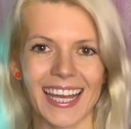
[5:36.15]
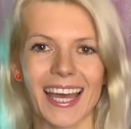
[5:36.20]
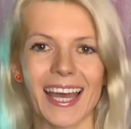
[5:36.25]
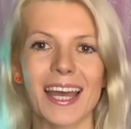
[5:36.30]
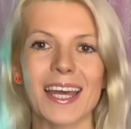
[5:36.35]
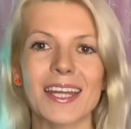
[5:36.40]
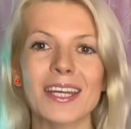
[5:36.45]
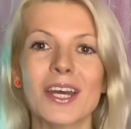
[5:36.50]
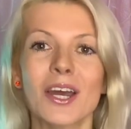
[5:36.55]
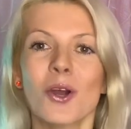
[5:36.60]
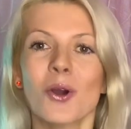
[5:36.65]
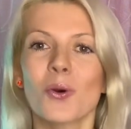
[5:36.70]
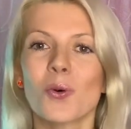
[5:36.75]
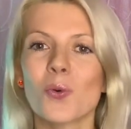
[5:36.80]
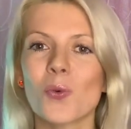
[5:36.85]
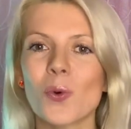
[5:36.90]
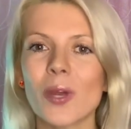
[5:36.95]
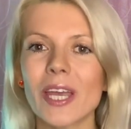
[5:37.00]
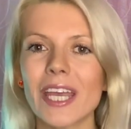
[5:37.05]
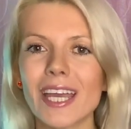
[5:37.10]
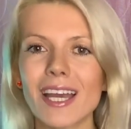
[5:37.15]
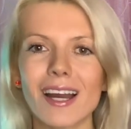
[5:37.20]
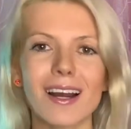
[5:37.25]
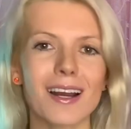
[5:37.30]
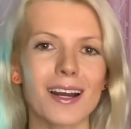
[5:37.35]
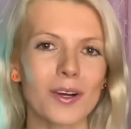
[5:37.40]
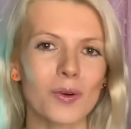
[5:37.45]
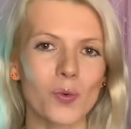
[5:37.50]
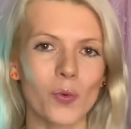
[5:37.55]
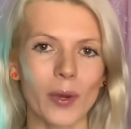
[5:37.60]
and we
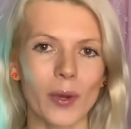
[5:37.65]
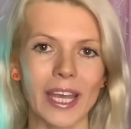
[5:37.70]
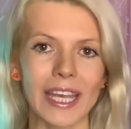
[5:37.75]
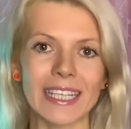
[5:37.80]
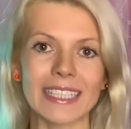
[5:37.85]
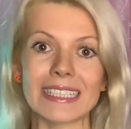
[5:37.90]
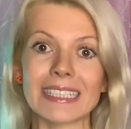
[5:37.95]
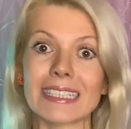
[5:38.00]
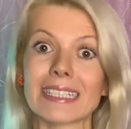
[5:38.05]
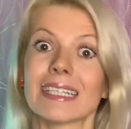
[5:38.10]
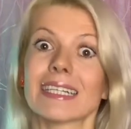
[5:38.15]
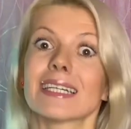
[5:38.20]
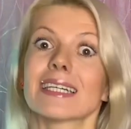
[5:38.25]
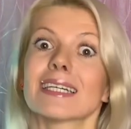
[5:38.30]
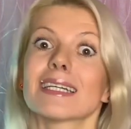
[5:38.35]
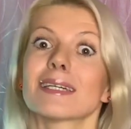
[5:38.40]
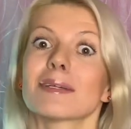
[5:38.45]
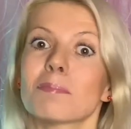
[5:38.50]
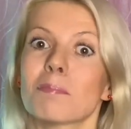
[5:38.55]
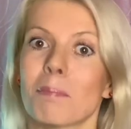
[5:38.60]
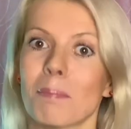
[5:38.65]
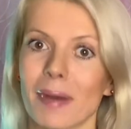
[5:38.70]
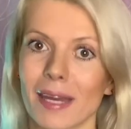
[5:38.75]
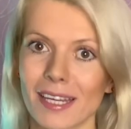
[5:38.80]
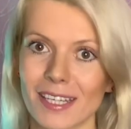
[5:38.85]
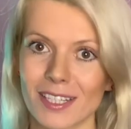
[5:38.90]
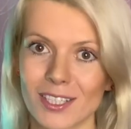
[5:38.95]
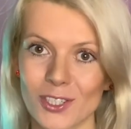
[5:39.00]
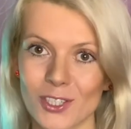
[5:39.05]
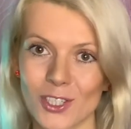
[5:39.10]
are waiting
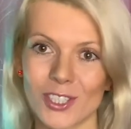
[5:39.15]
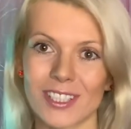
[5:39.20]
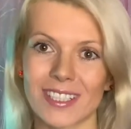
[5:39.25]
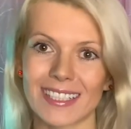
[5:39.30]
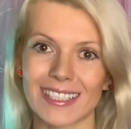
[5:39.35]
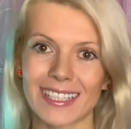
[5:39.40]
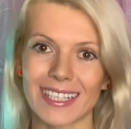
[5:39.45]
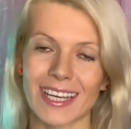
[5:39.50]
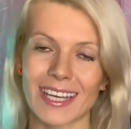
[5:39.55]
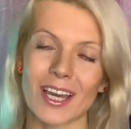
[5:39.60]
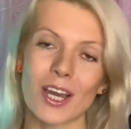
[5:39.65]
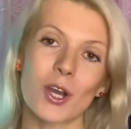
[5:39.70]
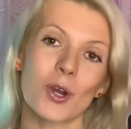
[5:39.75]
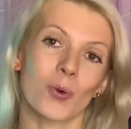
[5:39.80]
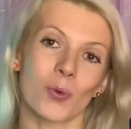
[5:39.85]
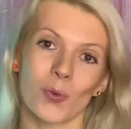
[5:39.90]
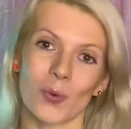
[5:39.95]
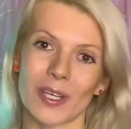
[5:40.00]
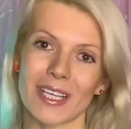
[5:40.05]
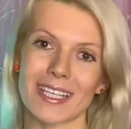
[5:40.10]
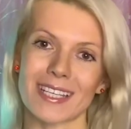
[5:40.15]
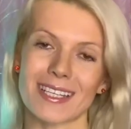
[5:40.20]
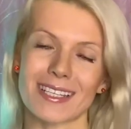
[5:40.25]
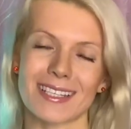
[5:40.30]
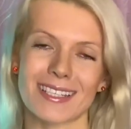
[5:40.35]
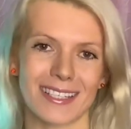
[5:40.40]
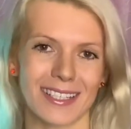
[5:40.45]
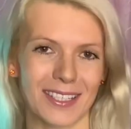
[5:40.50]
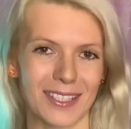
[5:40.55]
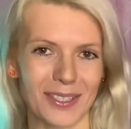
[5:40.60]
impatiently
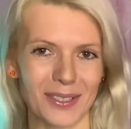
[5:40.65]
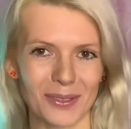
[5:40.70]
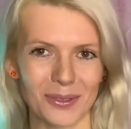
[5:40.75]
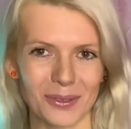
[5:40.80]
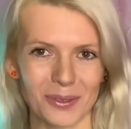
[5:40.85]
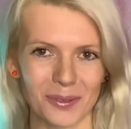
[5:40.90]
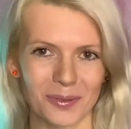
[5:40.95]
with you.